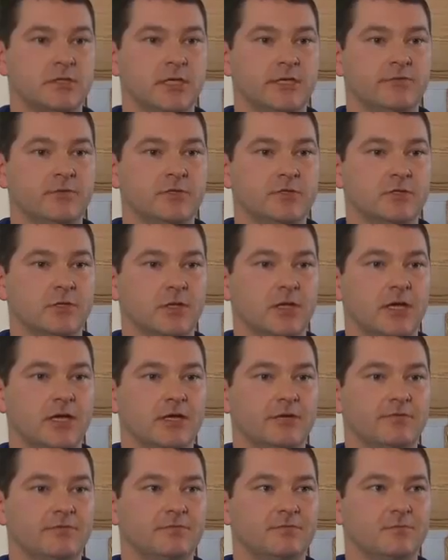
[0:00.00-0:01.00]
given us a lot
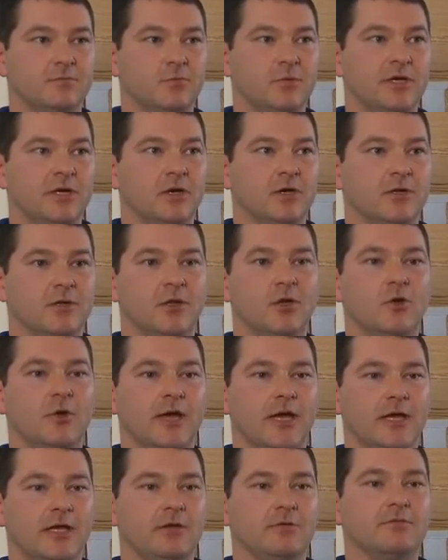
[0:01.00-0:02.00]
of, we call it
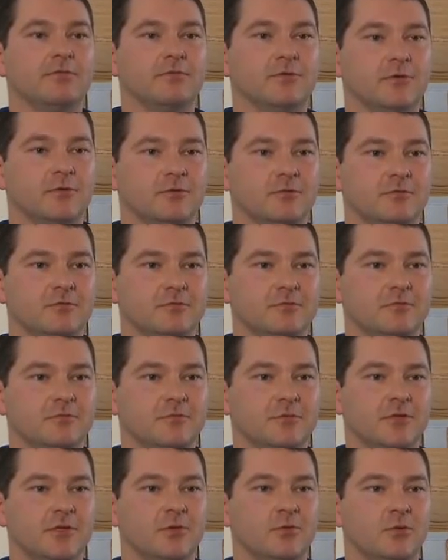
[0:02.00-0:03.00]
low-hanging fruit,
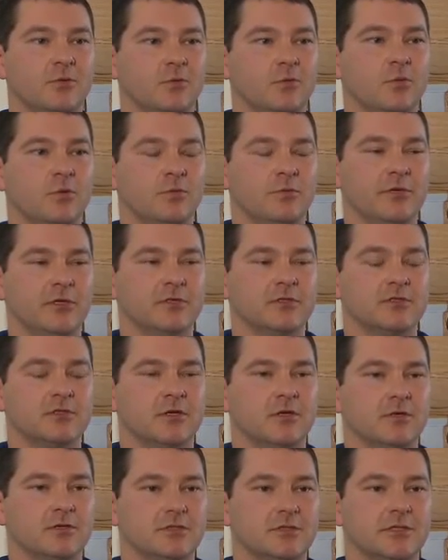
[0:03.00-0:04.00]
that when we
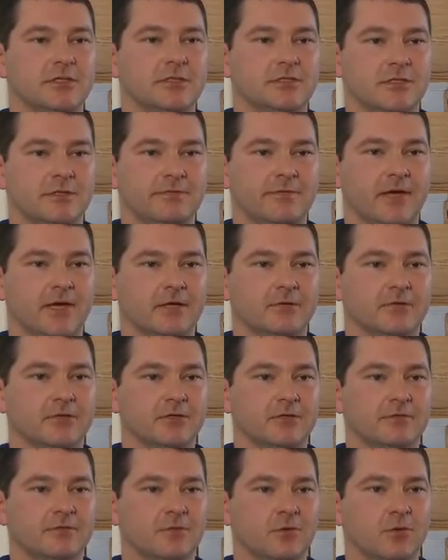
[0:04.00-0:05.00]
installed CDC Factory
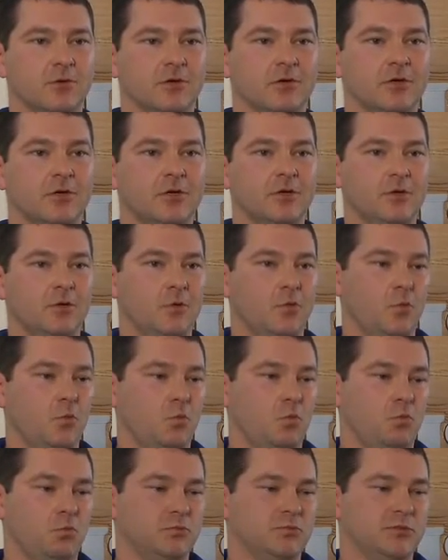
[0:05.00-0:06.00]
on the floor,
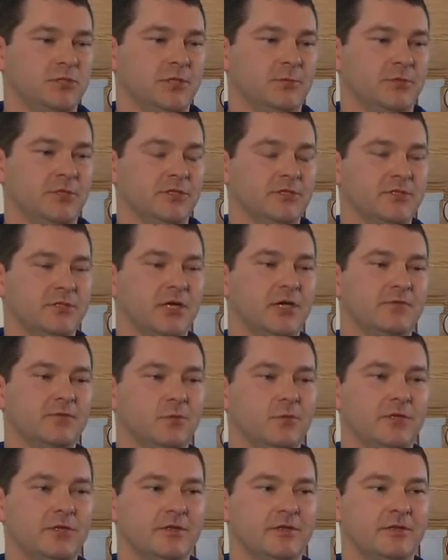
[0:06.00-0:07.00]
some of the stuff
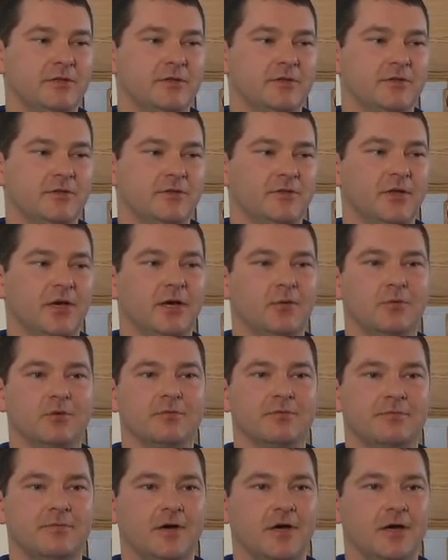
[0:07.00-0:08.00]
that we thought were
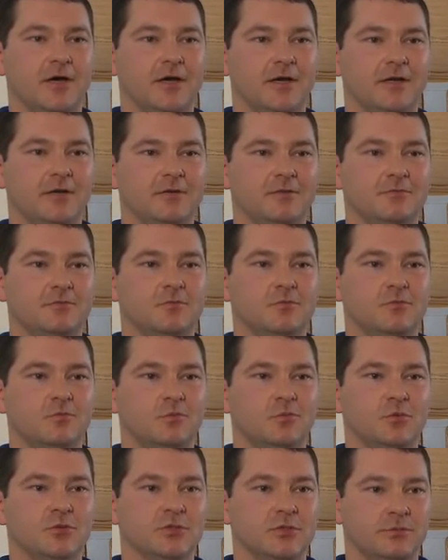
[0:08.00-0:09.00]
fine
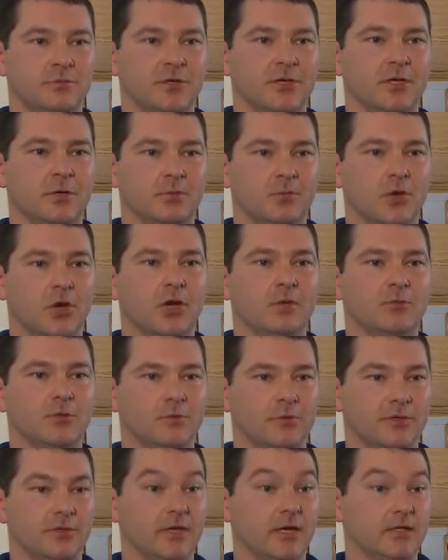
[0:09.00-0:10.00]
was a bigger problem
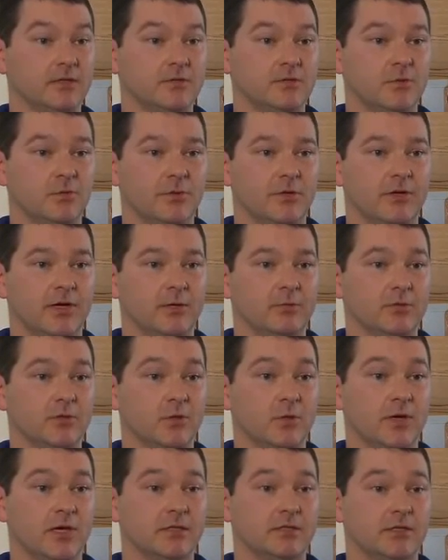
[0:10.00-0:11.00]
than we thought. So we were able to
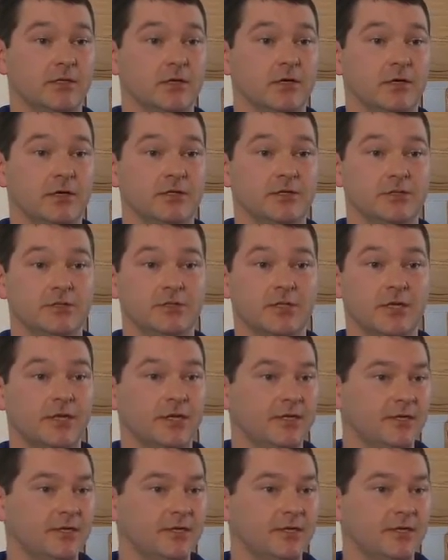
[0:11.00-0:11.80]
go out there and just